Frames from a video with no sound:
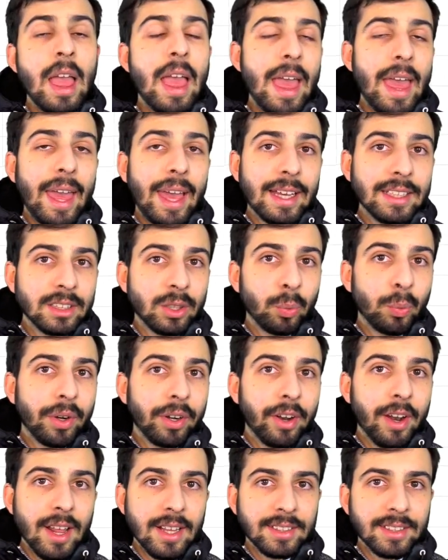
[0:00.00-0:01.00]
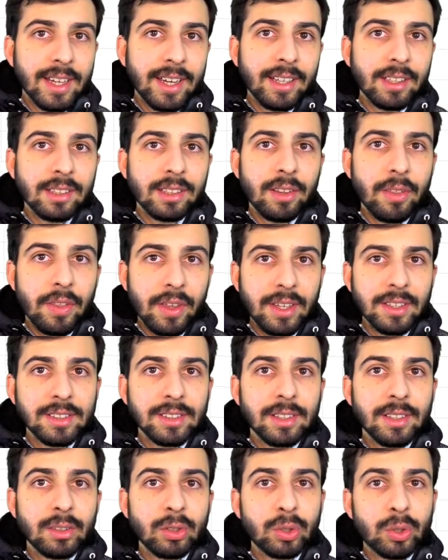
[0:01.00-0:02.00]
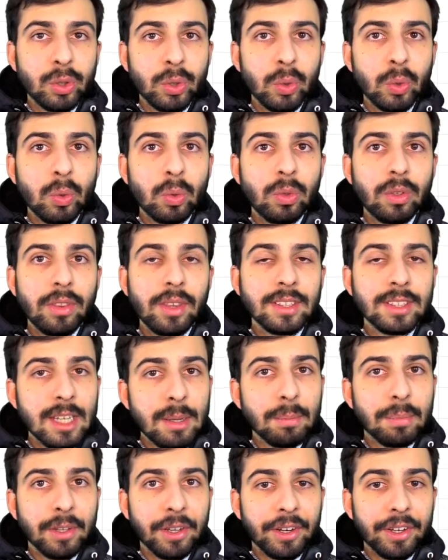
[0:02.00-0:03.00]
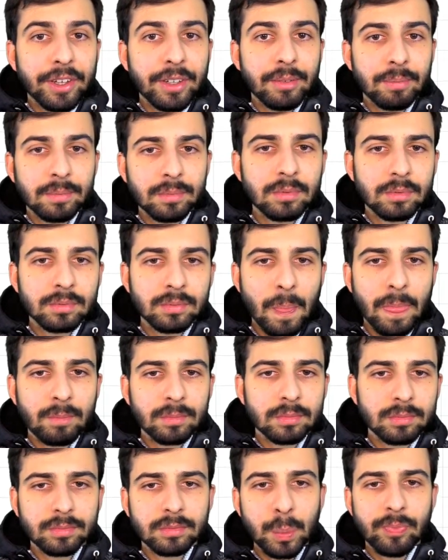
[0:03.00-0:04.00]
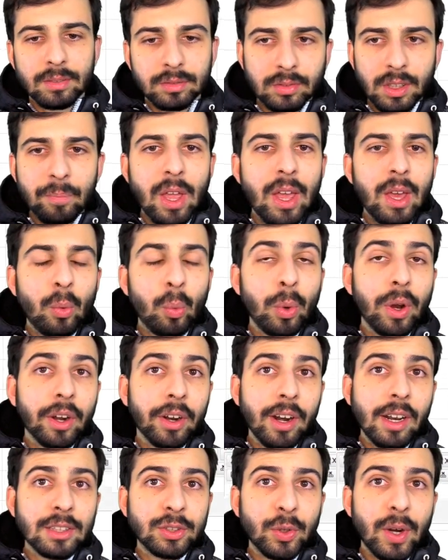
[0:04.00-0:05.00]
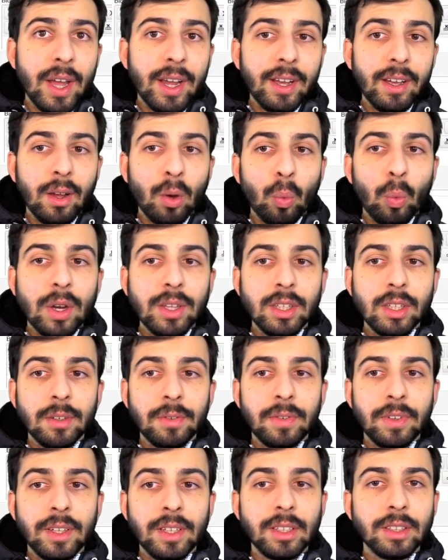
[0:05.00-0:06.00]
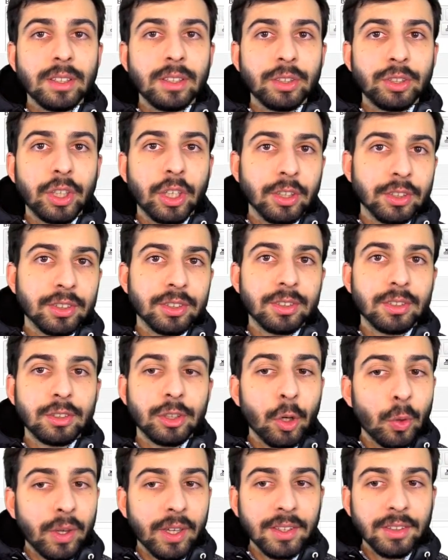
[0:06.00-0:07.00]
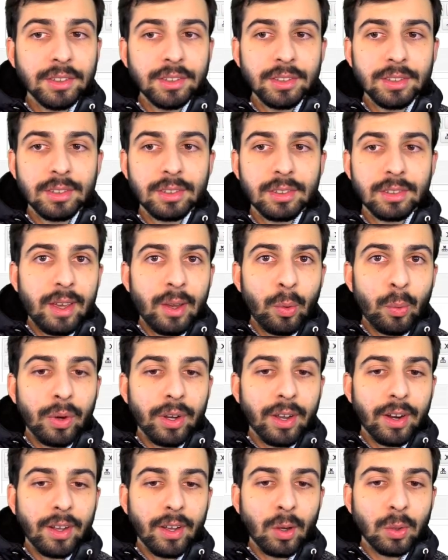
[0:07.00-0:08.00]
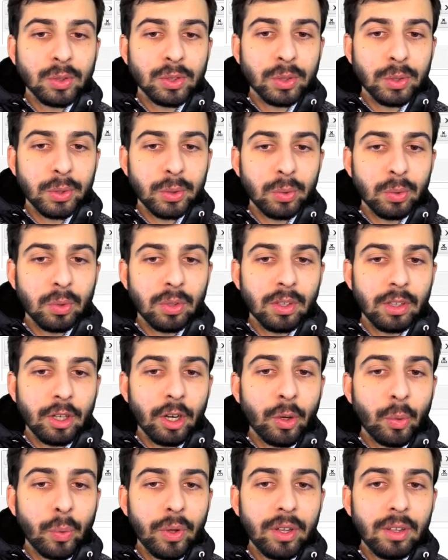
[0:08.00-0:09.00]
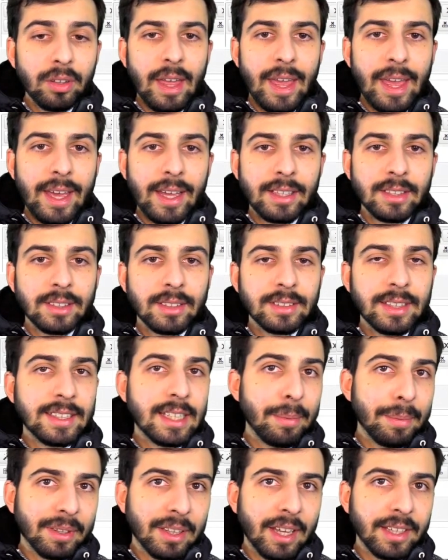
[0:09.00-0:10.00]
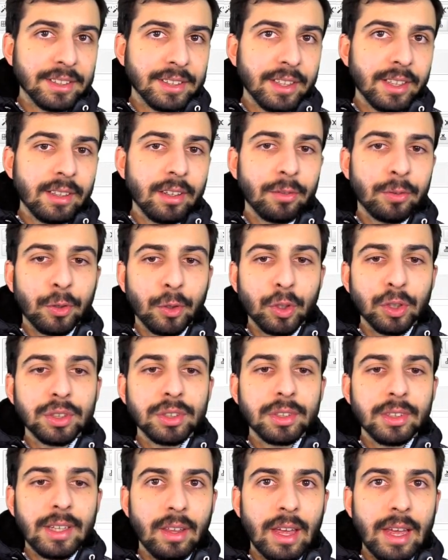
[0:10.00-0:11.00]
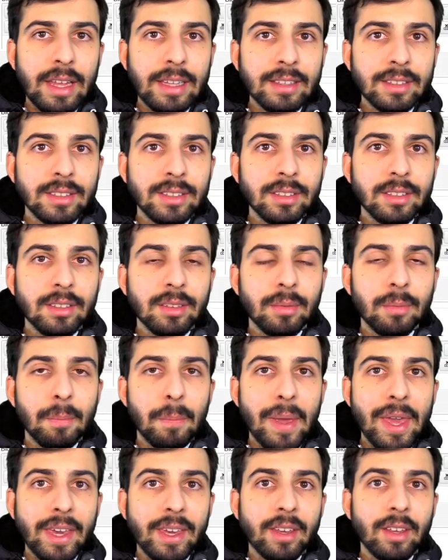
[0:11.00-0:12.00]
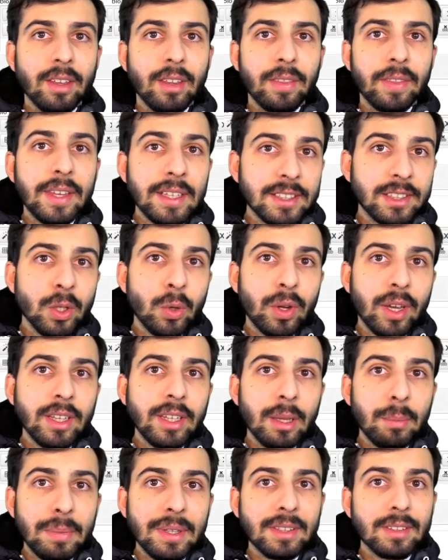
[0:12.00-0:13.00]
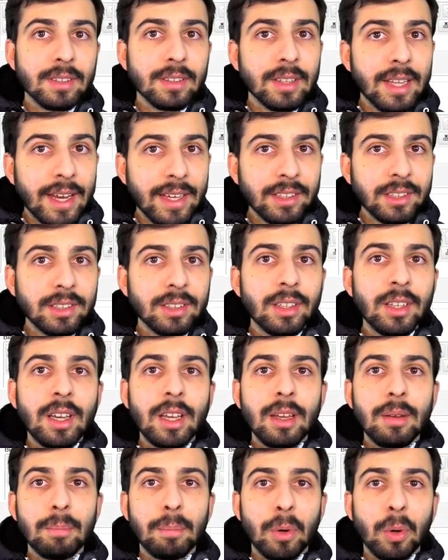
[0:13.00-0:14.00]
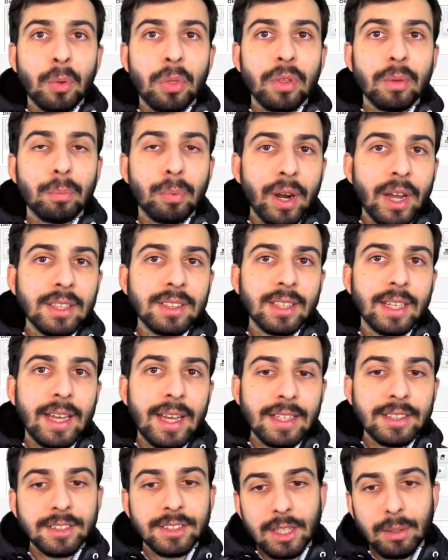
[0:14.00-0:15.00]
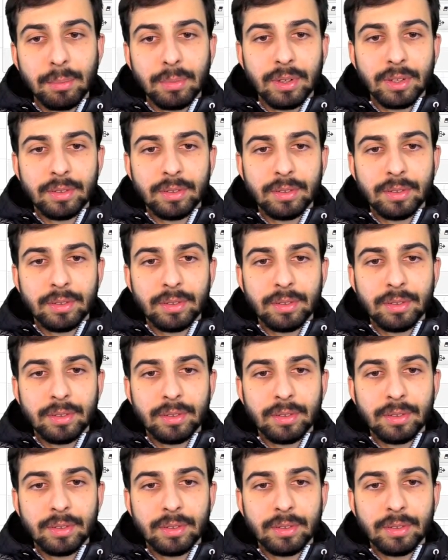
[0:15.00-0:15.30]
And we're gonna assign this to the same player. We are gonna drag one of John's tokens. We're gonna go to Cogwheel and Dynamic Lighting, of course, and make this token emit light, both bright and dim.